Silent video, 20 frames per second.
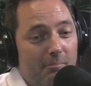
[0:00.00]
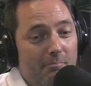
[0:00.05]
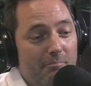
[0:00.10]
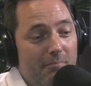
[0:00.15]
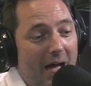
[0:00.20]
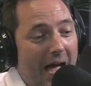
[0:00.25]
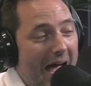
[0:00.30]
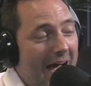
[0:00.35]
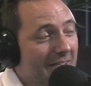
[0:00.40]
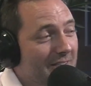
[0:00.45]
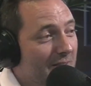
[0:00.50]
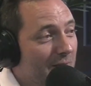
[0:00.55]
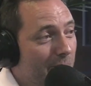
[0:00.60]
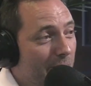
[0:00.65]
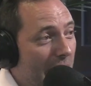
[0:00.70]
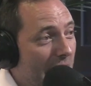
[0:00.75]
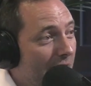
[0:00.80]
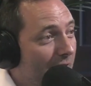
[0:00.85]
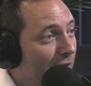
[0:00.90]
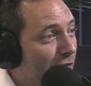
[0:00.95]
mass
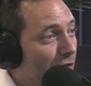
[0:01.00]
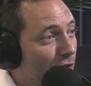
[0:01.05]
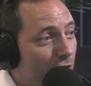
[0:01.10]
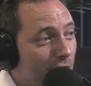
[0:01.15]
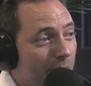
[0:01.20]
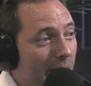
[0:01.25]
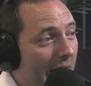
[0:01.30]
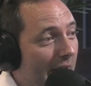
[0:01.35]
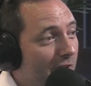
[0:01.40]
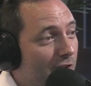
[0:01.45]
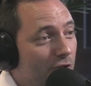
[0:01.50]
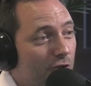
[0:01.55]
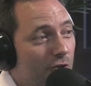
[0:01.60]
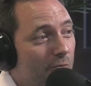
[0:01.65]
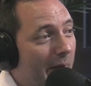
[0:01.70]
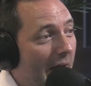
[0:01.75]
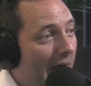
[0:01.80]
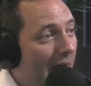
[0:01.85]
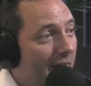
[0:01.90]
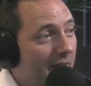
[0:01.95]
appeal 2-bed,
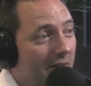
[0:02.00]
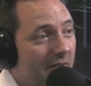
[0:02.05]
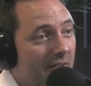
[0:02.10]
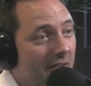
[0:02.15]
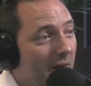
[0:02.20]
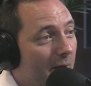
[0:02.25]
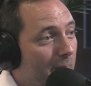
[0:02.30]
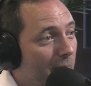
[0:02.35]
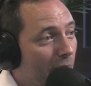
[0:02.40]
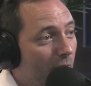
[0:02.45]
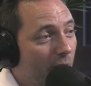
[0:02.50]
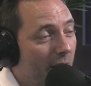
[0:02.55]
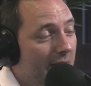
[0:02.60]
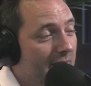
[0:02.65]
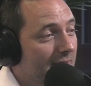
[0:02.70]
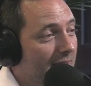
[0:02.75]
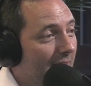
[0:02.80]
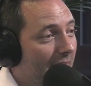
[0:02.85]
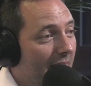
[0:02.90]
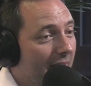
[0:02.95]
2-bath on the Upper
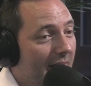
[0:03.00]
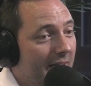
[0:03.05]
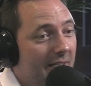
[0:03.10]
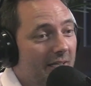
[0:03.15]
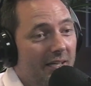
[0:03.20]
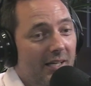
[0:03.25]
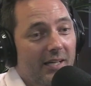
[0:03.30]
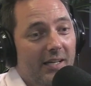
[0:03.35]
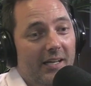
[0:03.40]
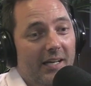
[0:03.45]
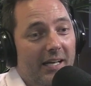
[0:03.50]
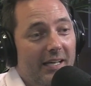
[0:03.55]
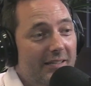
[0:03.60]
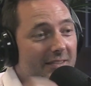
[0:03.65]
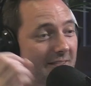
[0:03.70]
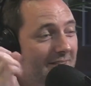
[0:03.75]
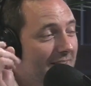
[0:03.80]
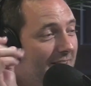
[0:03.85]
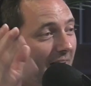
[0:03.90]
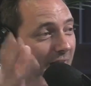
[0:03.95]
West Side in
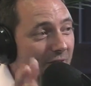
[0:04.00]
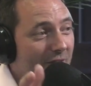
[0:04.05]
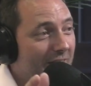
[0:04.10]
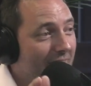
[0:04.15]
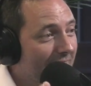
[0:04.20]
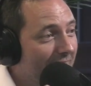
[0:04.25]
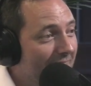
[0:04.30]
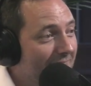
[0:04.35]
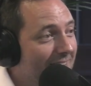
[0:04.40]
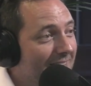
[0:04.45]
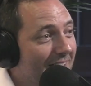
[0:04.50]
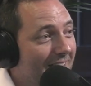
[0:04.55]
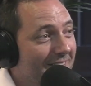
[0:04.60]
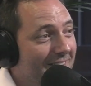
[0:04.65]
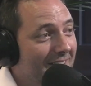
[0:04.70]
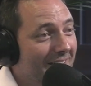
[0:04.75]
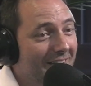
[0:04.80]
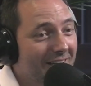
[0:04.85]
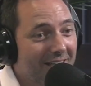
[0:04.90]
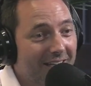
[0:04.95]
the 70s that's
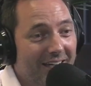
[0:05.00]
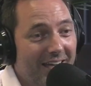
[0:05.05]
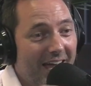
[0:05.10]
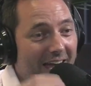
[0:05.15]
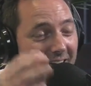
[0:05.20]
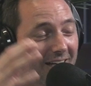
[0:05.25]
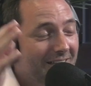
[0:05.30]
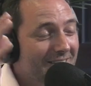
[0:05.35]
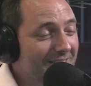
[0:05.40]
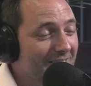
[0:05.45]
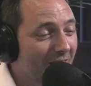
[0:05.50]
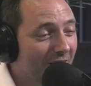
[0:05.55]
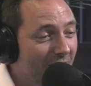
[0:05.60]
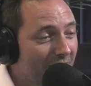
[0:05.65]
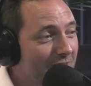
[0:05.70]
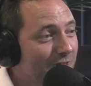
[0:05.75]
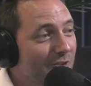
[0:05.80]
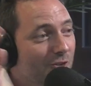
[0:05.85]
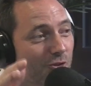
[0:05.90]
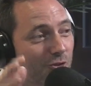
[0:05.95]
going to get
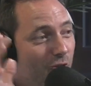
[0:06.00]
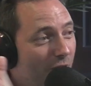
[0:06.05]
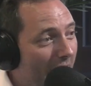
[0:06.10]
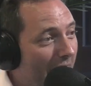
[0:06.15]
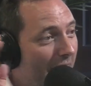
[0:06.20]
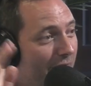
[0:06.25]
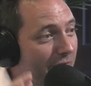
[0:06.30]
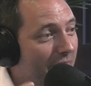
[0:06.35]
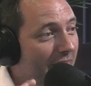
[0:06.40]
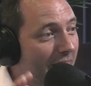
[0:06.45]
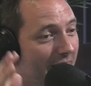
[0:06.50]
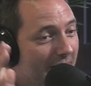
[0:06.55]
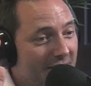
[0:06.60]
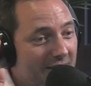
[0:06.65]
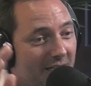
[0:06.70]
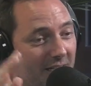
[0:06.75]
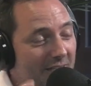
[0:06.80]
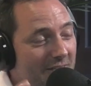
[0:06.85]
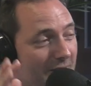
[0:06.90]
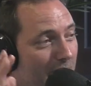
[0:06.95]
tons of traffic and
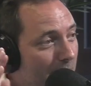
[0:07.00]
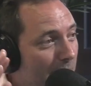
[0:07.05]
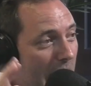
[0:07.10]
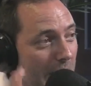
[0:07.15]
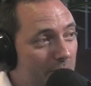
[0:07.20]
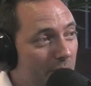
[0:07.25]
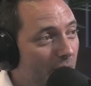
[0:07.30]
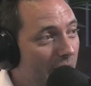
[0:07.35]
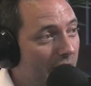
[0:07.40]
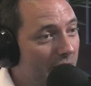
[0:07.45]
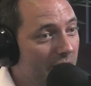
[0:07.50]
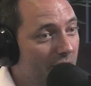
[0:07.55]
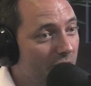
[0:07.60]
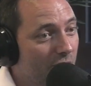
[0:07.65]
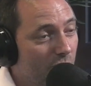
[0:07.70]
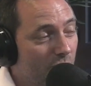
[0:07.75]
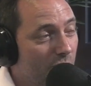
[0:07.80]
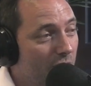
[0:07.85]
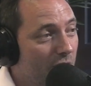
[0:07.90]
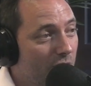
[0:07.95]
tons of people in
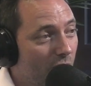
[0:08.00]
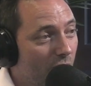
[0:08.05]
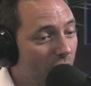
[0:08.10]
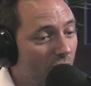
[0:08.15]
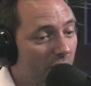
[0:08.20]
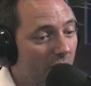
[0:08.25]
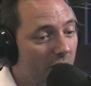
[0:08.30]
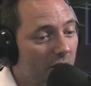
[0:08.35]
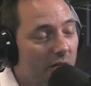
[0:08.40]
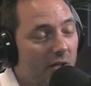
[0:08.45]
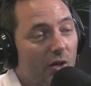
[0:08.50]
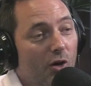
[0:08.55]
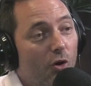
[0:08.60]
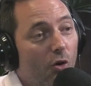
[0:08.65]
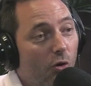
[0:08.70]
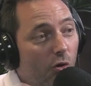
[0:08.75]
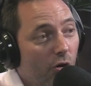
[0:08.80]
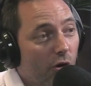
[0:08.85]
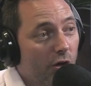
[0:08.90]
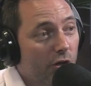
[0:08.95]
through the door.
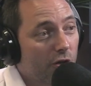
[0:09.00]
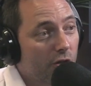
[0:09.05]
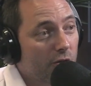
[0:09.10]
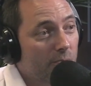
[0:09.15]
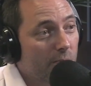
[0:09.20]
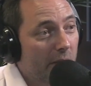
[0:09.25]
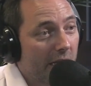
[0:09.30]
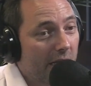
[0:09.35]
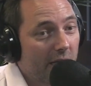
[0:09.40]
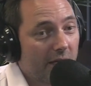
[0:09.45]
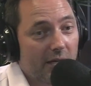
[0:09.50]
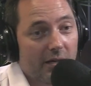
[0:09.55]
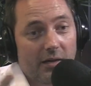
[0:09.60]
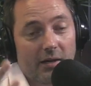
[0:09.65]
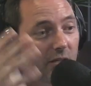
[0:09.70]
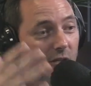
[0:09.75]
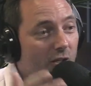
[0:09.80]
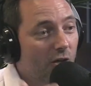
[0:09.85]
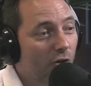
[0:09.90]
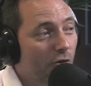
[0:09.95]
Or it could be,
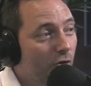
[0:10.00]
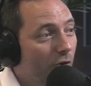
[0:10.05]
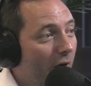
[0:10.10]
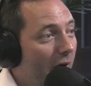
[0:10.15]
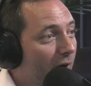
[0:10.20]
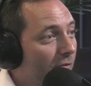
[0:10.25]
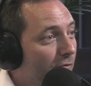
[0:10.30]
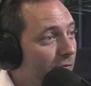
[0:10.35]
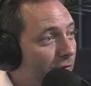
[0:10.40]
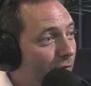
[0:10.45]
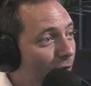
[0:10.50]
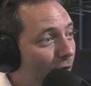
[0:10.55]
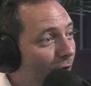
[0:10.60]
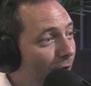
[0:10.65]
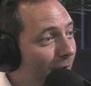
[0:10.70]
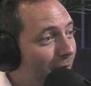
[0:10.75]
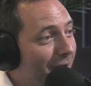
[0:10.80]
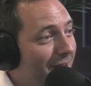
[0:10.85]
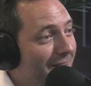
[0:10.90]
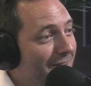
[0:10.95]
ground
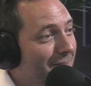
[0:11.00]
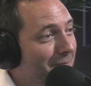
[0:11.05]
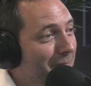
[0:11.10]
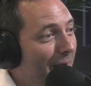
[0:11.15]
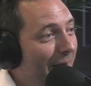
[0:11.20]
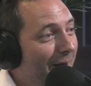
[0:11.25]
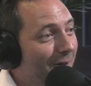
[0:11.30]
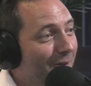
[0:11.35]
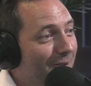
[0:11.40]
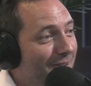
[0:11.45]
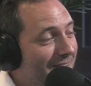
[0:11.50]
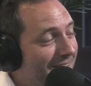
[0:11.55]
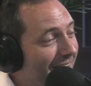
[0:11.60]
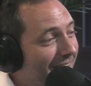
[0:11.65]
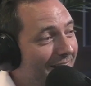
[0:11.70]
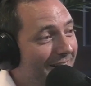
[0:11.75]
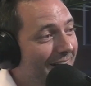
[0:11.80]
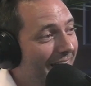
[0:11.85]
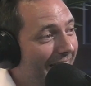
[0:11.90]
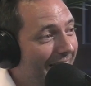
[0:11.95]
floor with a spiral
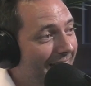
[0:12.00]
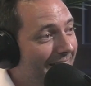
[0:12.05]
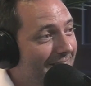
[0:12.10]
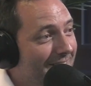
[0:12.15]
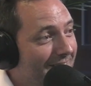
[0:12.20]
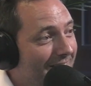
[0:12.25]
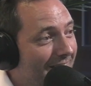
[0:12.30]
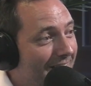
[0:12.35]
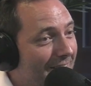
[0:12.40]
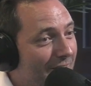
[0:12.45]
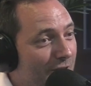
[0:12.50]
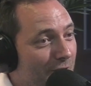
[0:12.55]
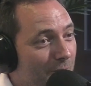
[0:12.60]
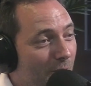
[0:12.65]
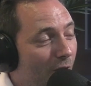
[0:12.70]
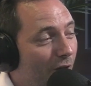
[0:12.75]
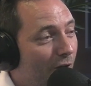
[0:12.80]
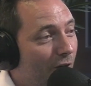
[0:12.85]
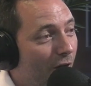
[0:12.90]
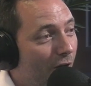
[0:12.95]
staircase in a
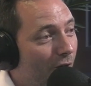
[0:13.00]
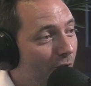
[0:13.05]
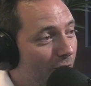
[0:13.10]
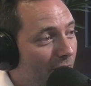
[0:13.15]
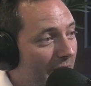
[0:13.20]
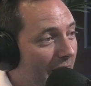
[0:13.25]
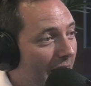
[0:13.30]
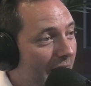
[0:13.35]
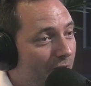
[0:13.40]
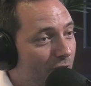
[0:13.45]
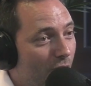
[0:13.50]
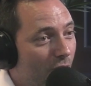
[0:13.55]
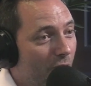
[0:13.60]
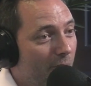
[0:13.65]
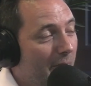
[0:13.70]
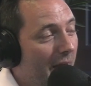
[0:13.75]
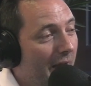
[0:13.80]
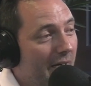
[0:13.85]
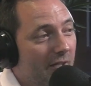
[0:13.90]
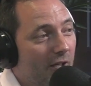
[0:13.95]
small
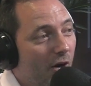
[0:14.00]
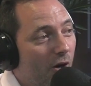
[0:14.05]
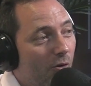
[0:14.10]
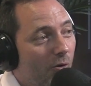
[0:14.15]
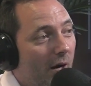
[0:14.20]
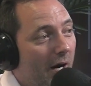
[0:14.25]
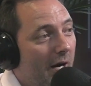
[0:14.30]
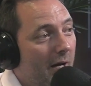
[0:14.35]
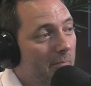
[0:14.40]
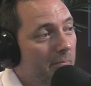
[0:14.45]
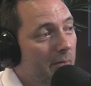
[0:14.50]
non-doorman co-op.